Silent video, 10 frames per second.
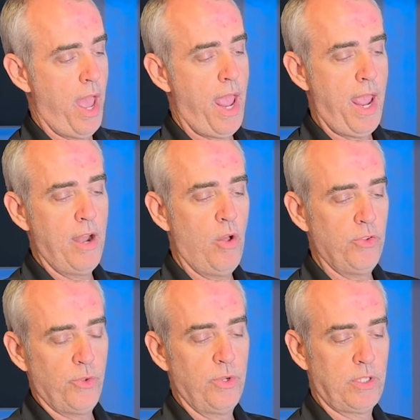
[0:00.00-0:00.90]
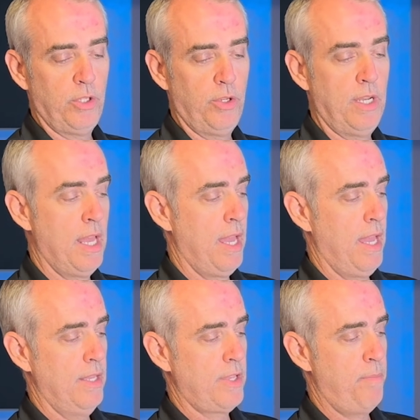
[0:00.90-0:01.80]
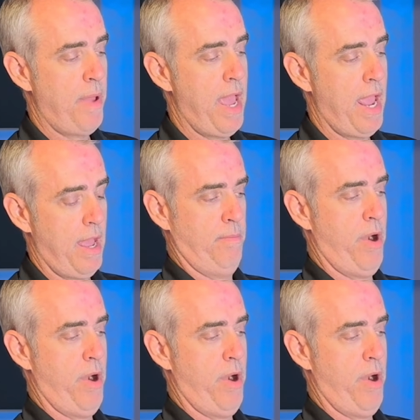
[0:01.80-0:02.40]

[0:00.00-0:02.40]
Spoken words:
And also included is a pan